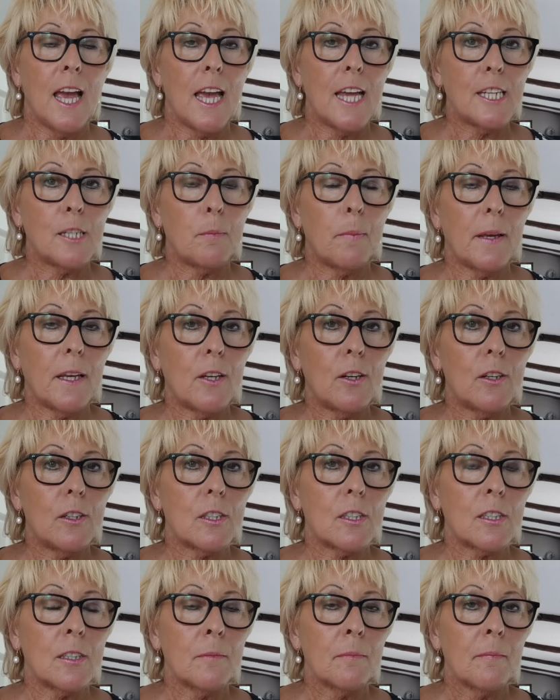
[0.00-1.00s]
is
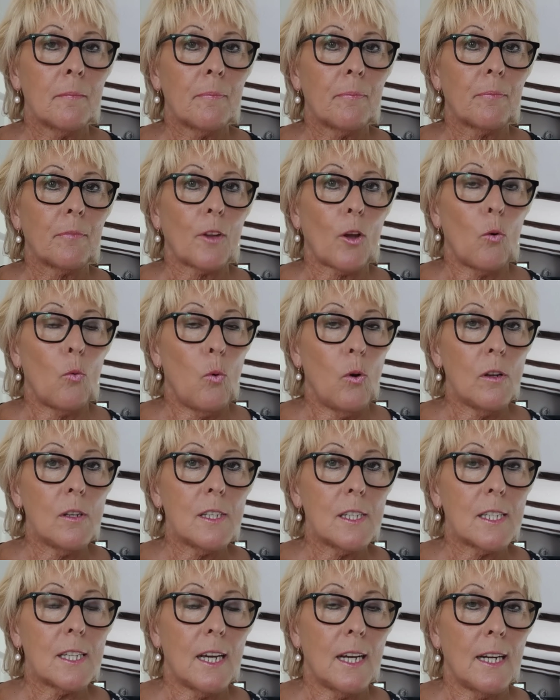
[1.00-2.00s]
because one
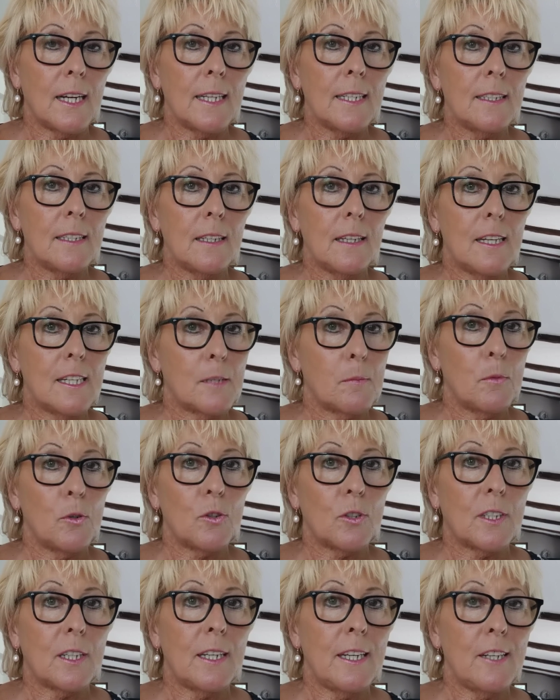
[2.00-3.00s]
side is
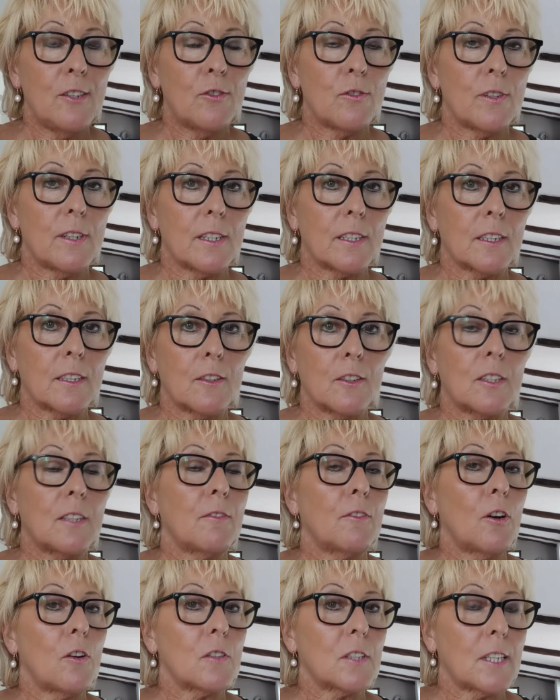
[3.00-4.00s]
more dangerous because
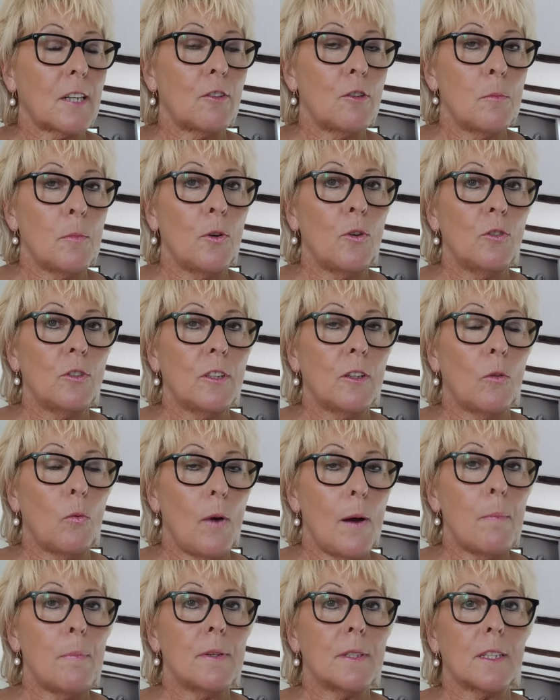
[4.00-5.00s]
they've got ceremonial
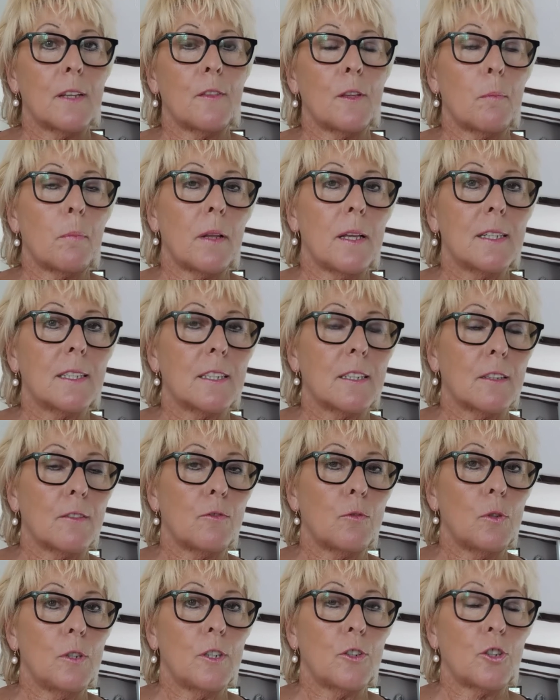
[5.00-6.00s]
weapons in their places
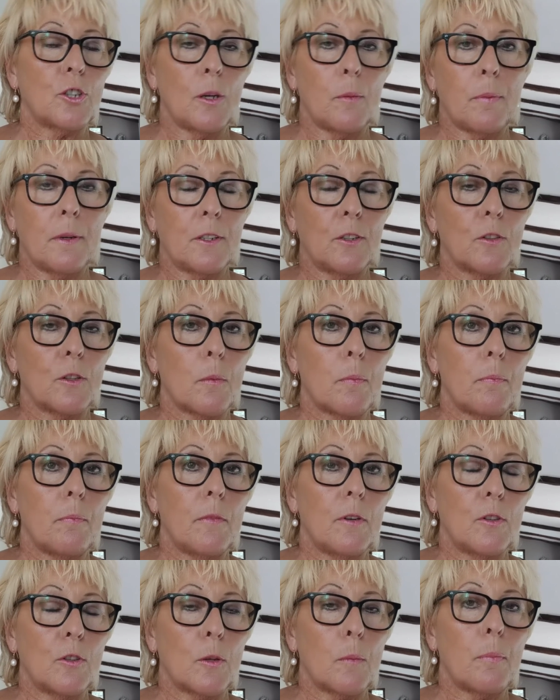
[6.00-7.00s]
of worship and
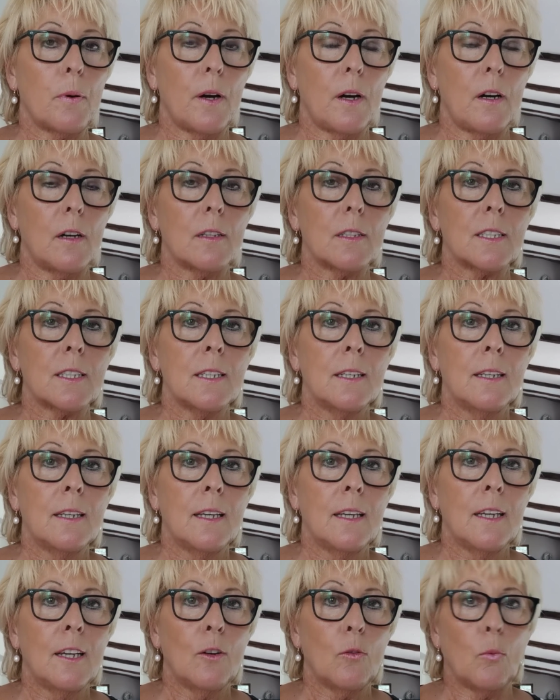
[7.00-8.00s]
other parts.
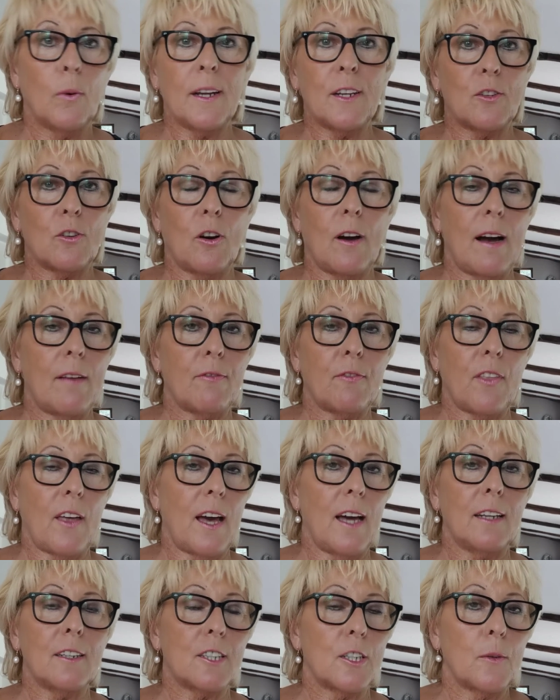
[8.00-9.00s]
We don't have
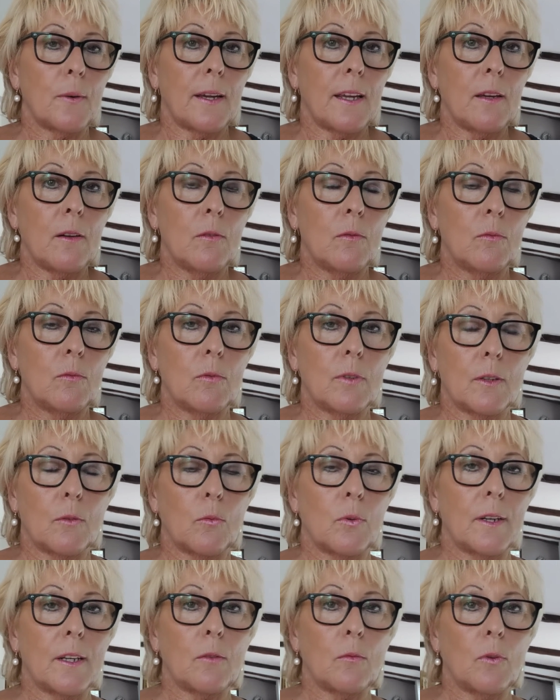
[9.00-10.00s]
that, do we?
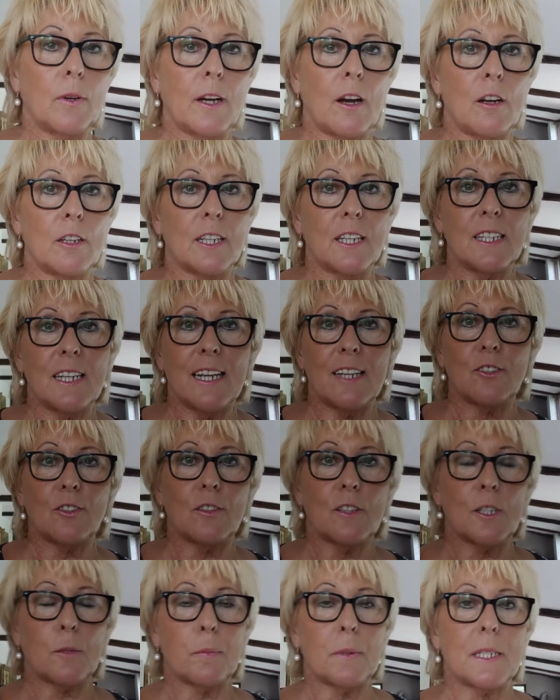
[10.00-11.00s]
We aren't a
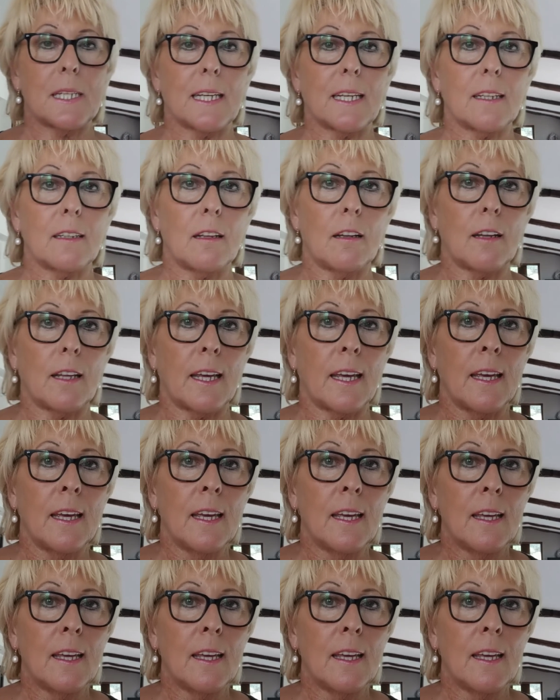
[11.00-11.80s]
nation that's particularly